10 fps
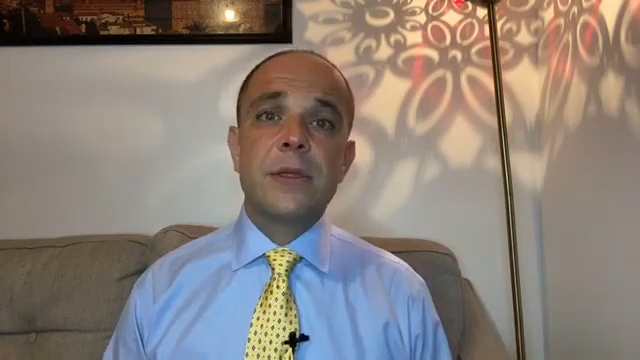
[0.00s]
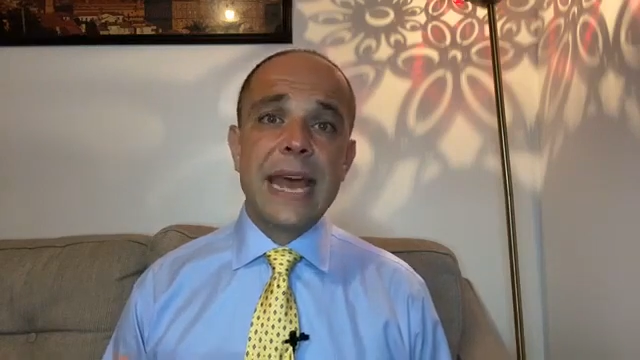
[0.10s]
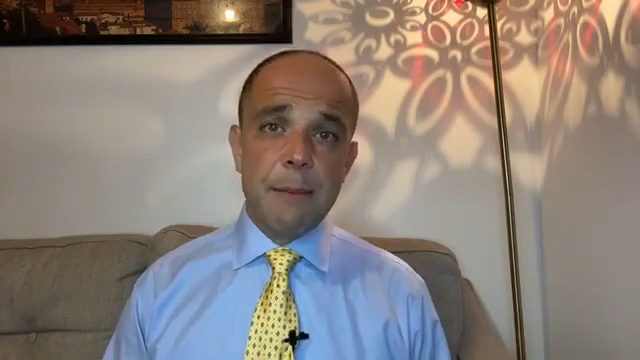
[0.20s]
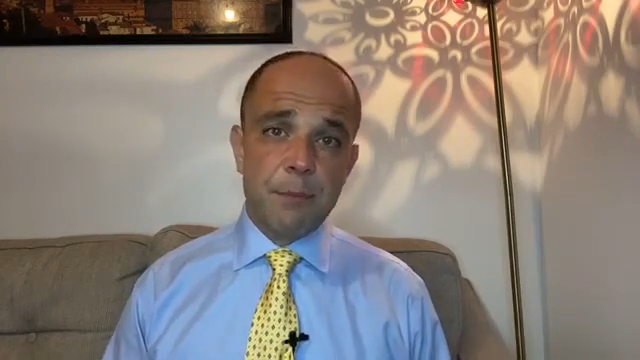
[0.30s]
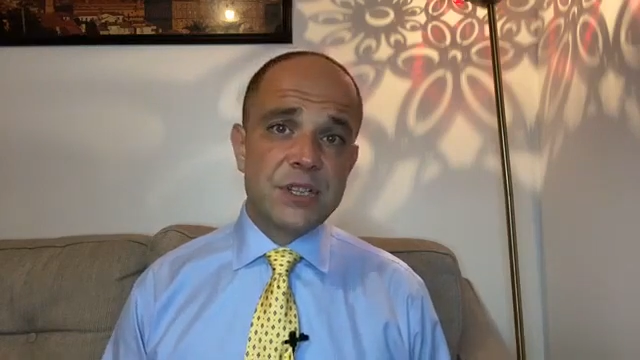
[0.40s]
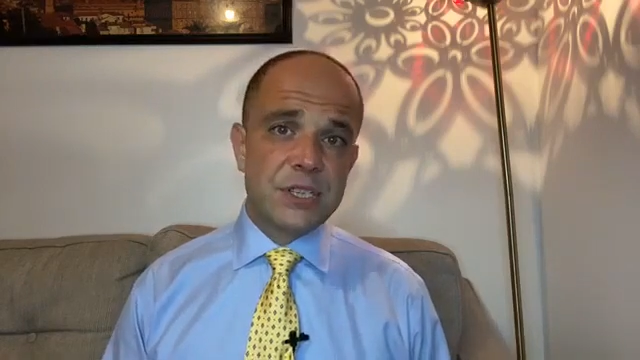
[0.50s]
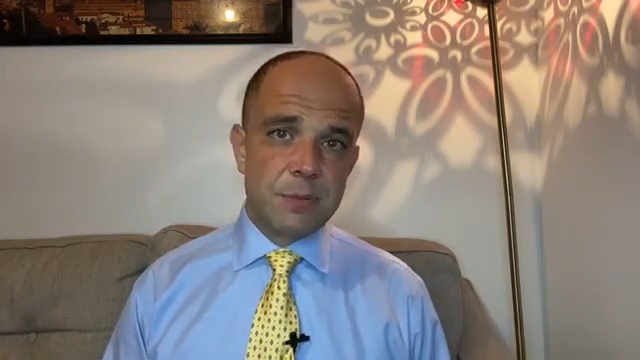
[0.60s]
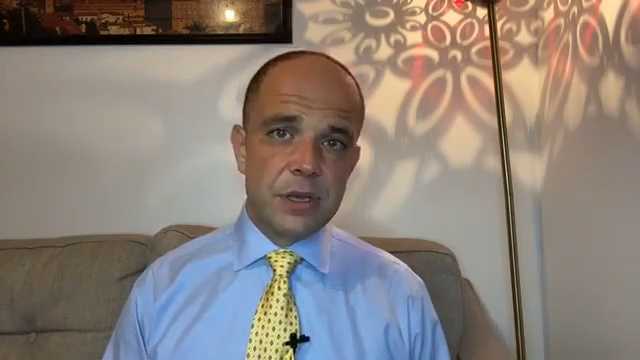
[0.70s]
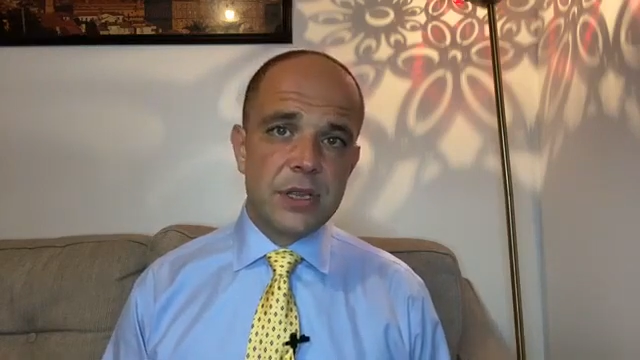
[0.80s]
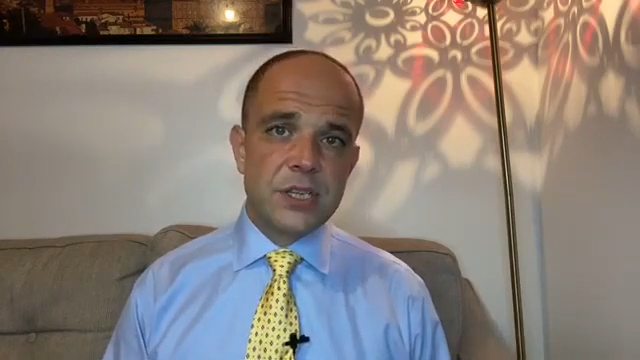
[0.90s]
So there are
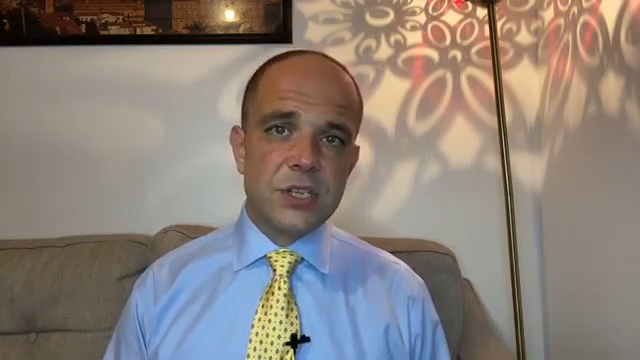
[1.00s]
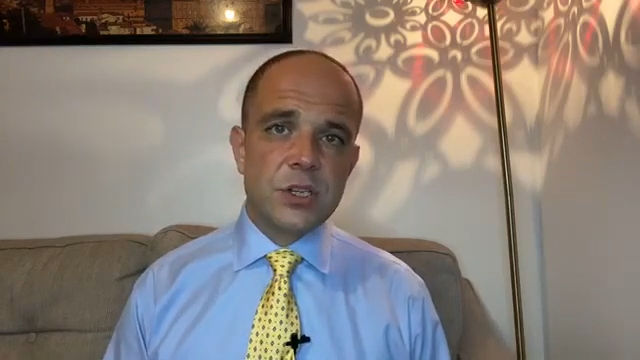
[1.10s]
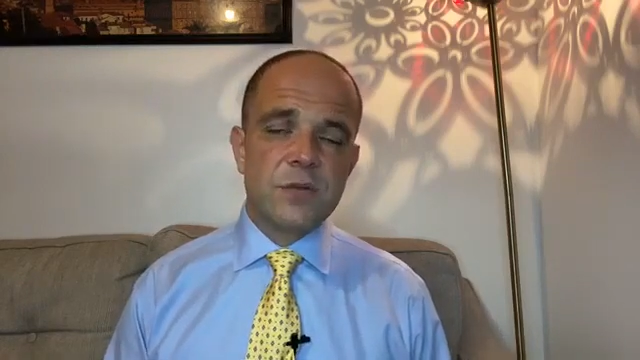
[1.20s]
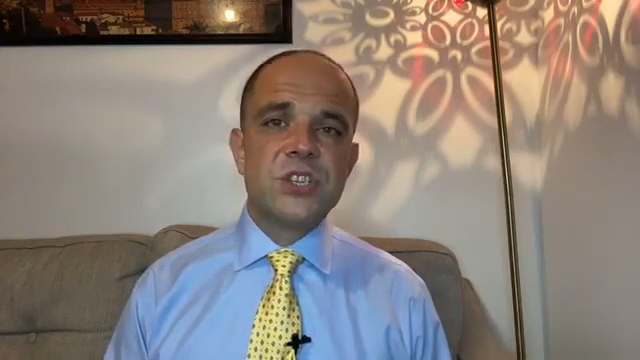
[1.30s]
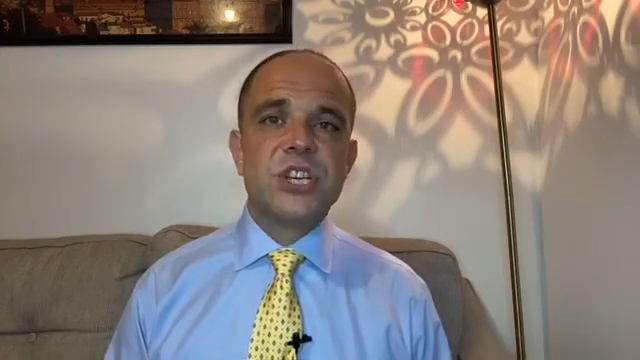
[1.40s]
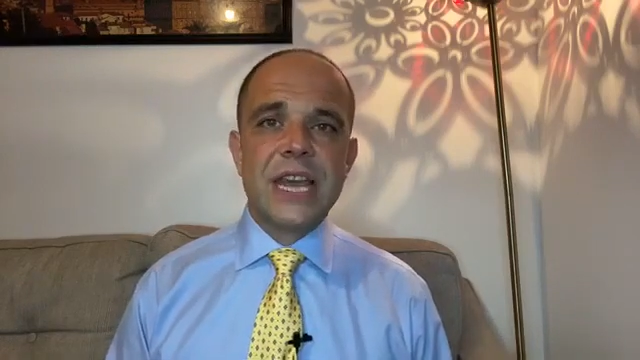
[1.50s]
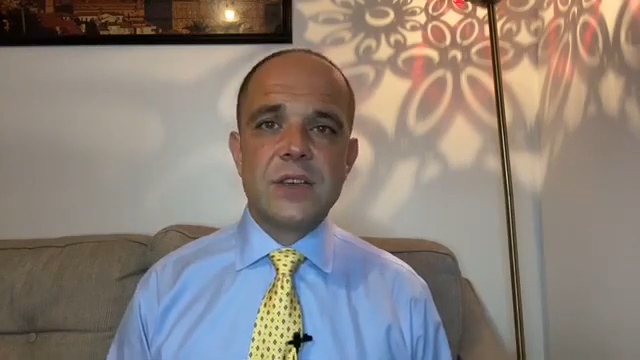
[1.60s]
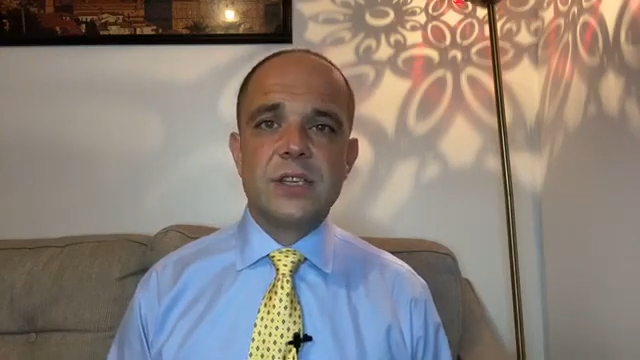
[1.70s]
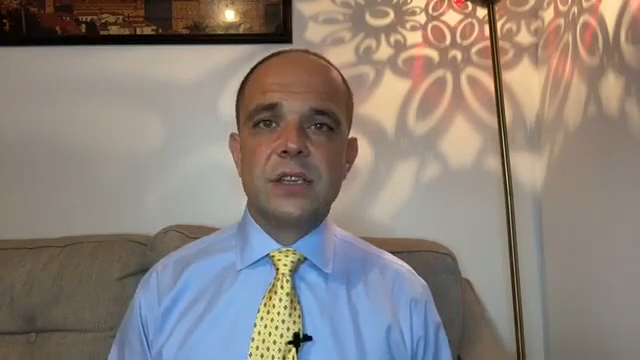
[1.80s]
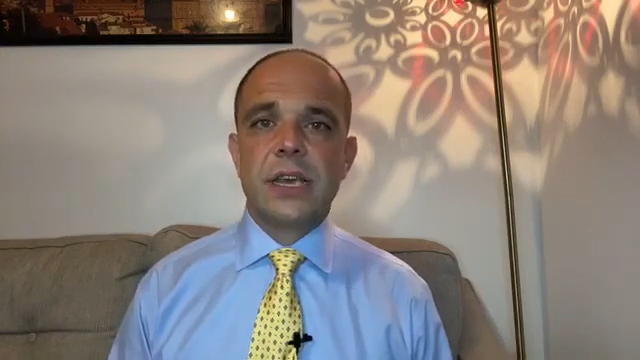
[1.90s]
possibilities of
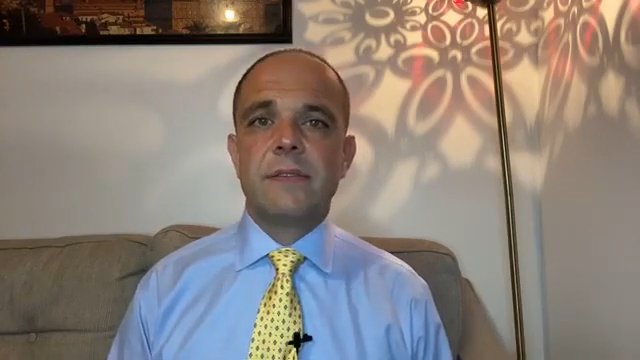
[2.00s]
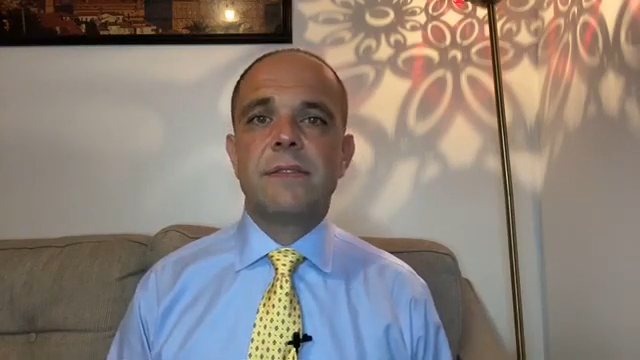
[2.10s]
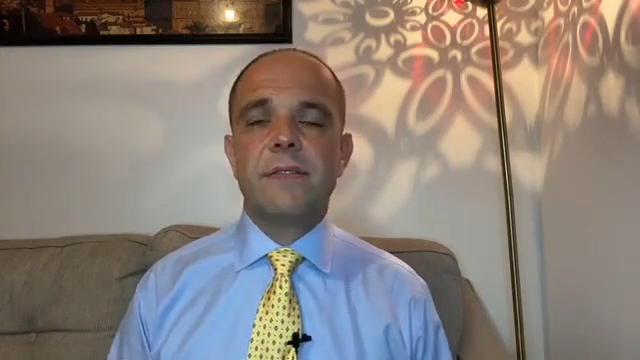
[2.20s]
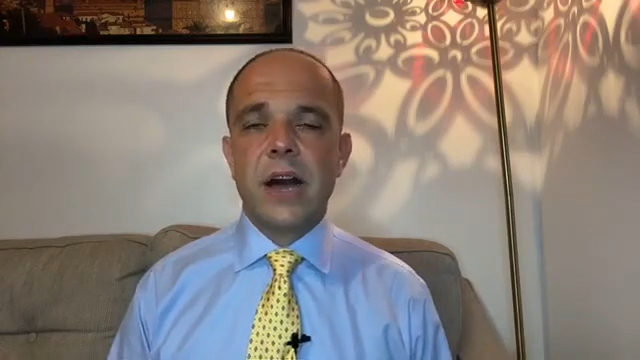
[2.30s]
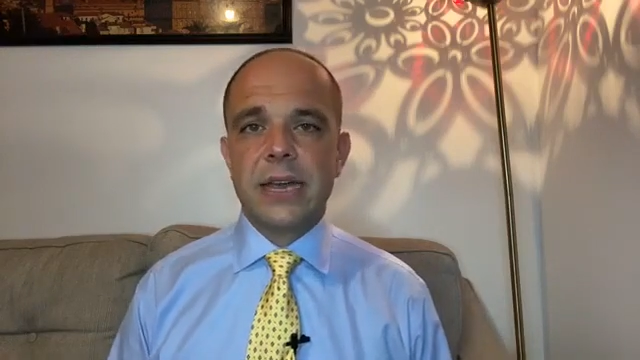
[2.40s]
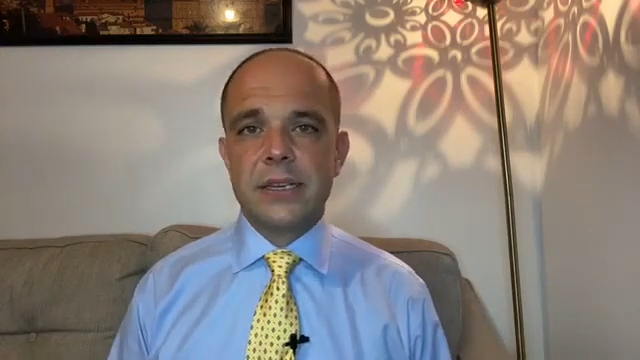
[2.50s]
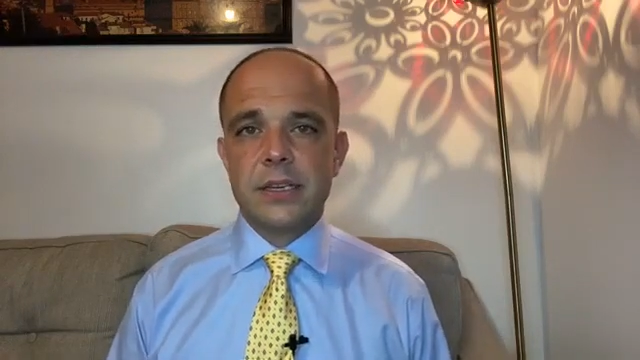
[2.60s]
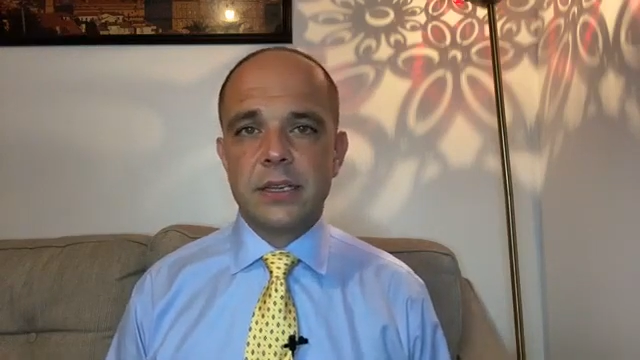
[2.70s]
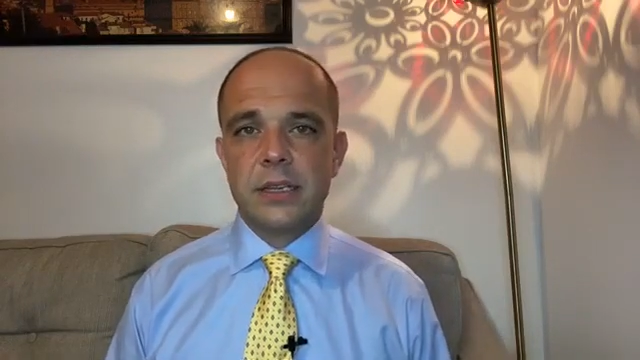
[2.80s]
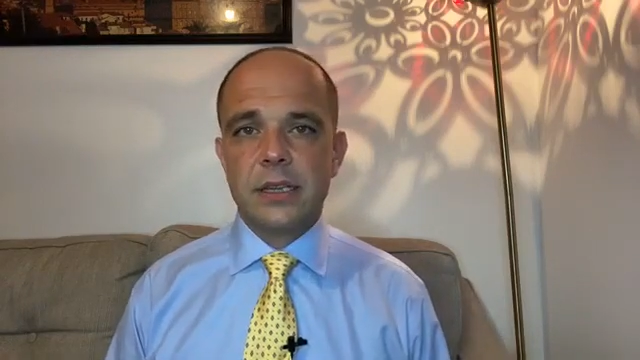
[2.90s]
chasing and
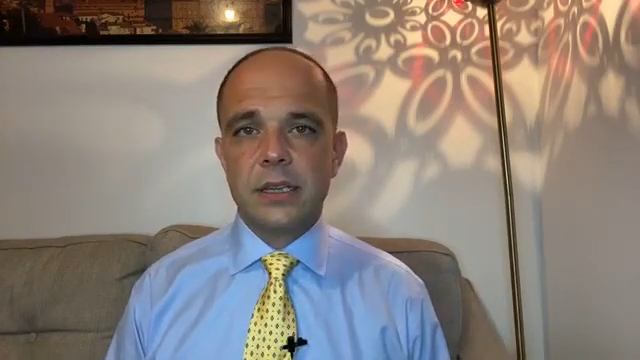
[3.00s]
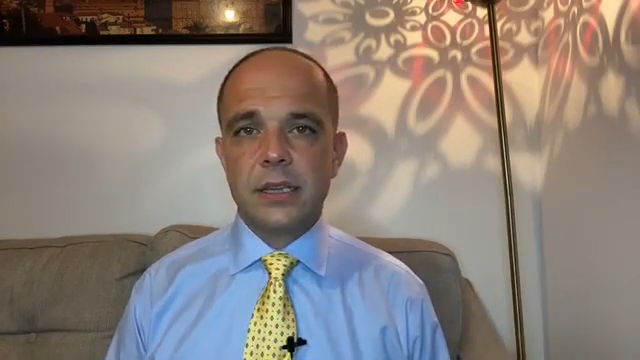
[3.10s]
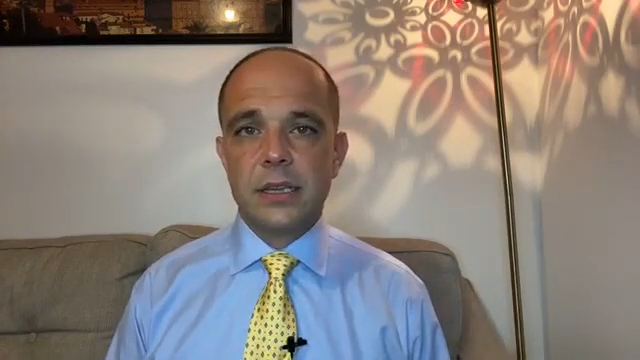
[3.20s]
finding